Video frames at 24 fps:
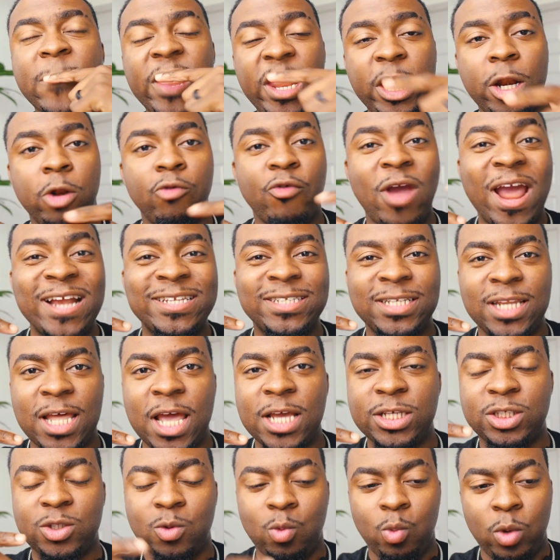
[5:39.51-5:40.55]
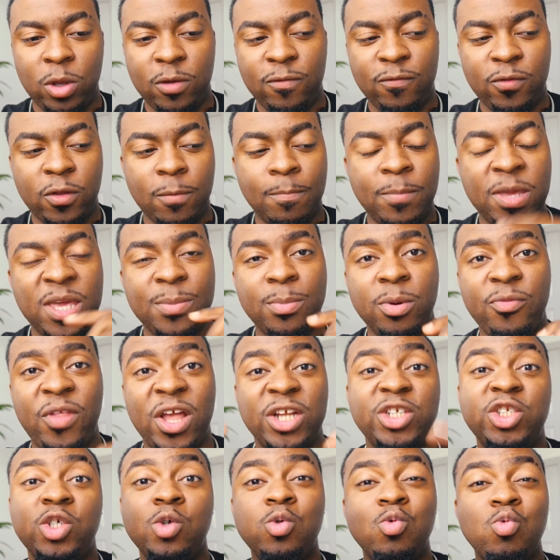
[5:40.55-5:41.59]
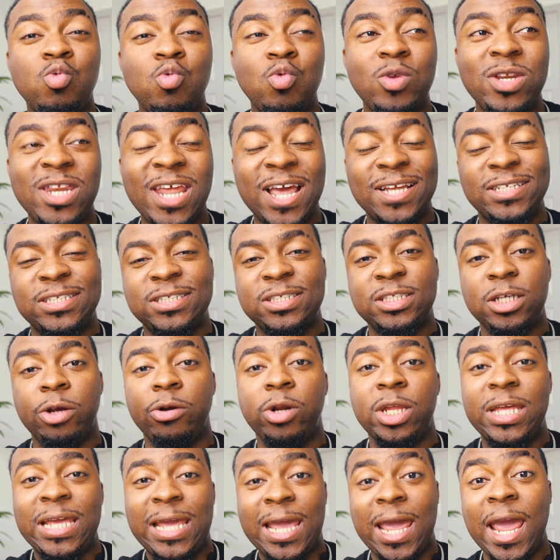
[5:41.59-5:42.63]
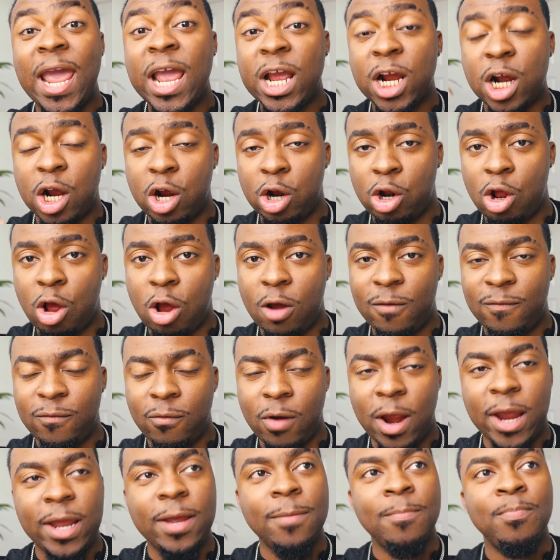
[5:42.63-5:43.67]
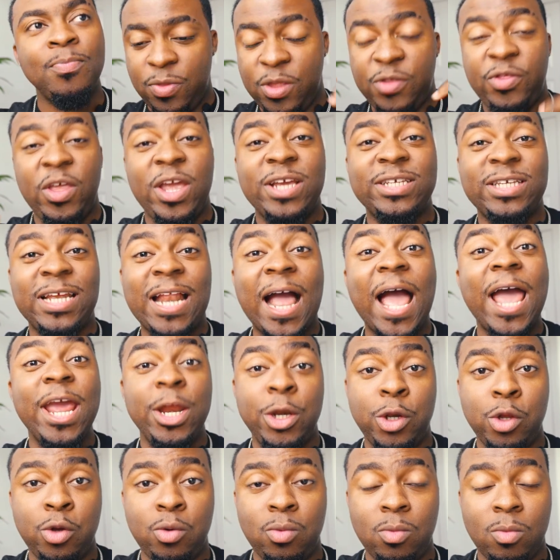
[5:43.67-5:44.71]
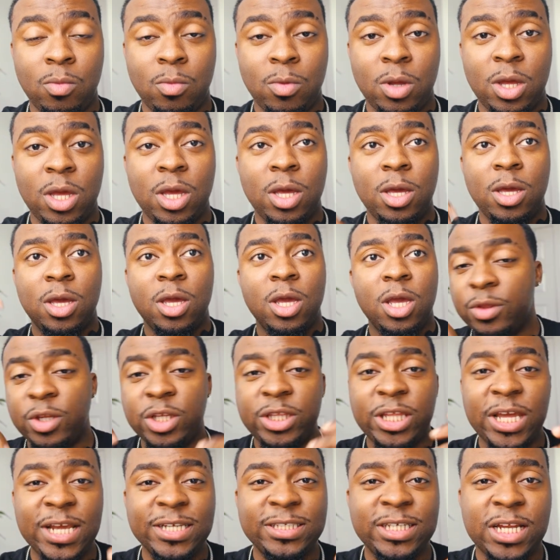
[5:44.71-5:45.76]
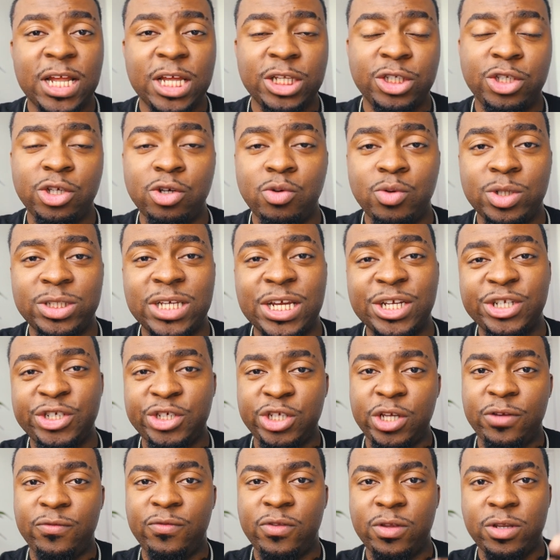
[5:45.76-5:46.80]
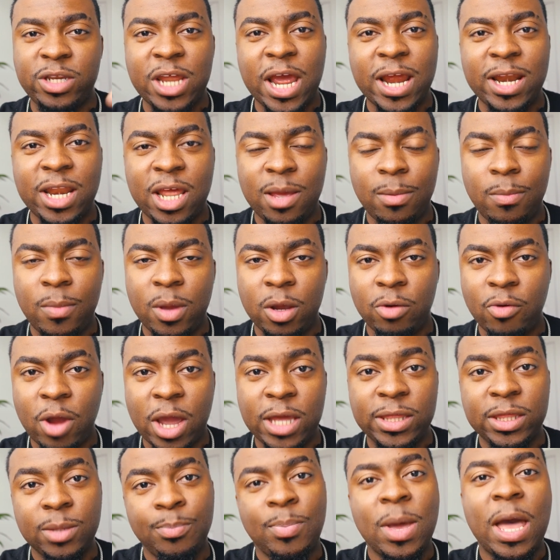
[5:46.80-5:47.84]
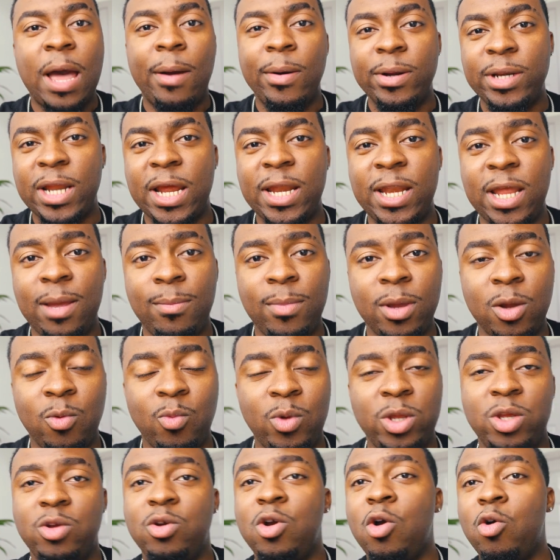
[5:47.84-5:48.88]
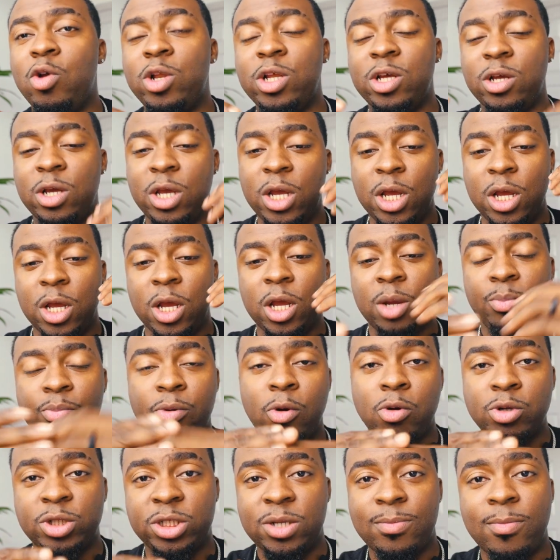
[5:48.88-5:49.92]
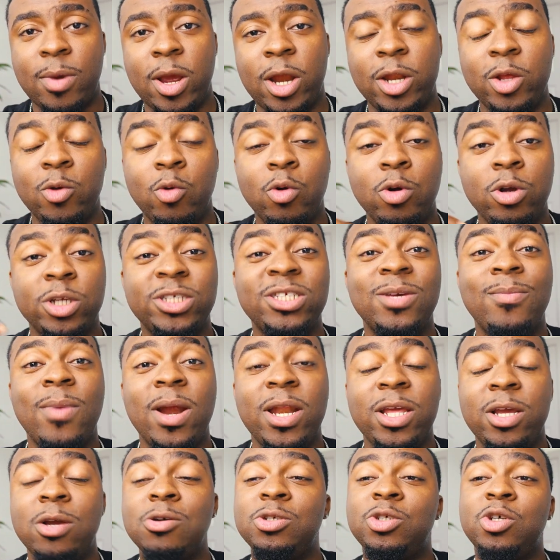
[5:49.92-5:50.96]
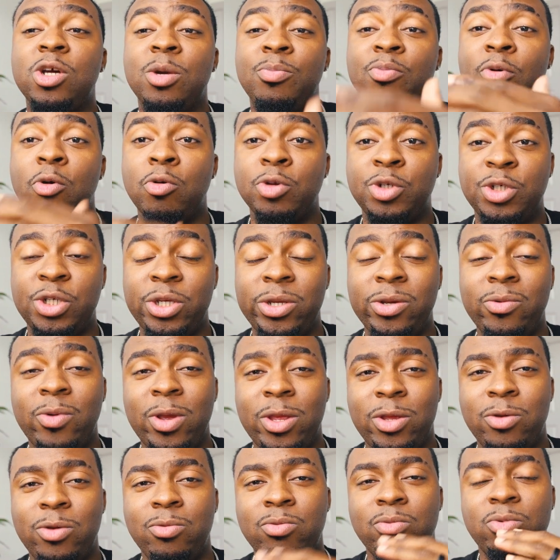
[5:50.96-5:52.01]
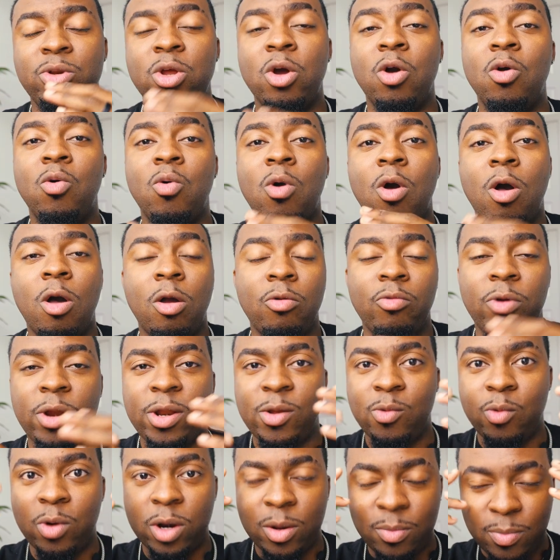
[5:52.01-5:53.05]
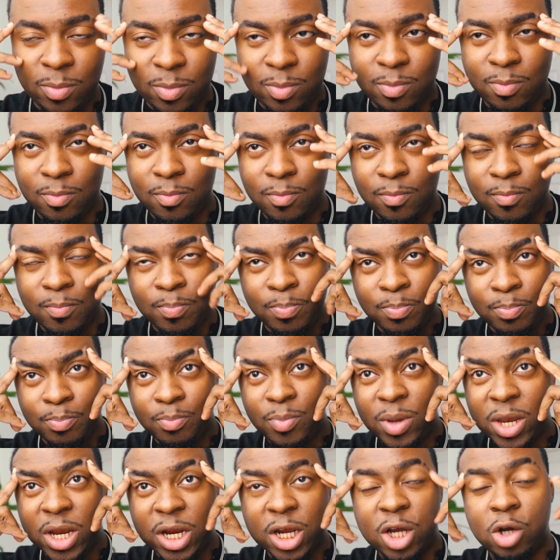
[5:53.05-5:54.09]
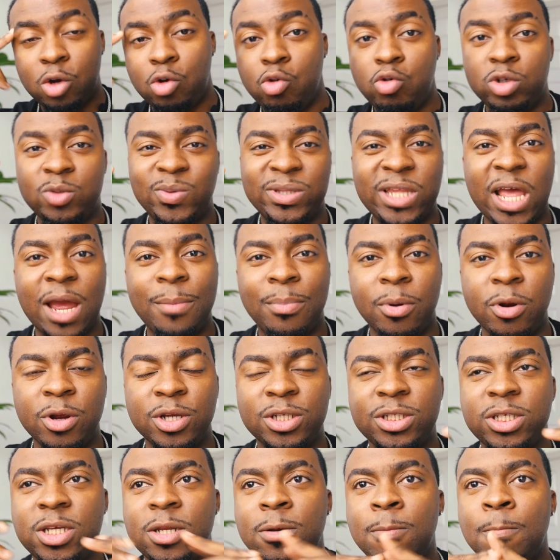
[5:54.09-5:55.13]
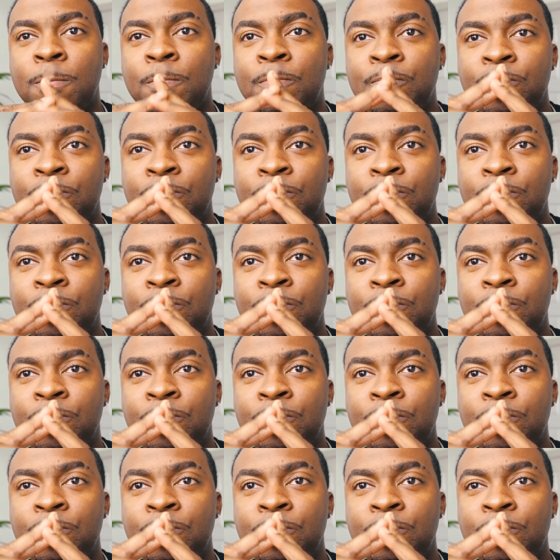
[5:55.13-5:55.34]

interact less with the people that you necessarily can't cut off, right? The things that I do is I shift the dynamic, right? The power dynamic. When you go to approach somebody, or somebody goes to approach you, and you don't already want to be in cahoots with that person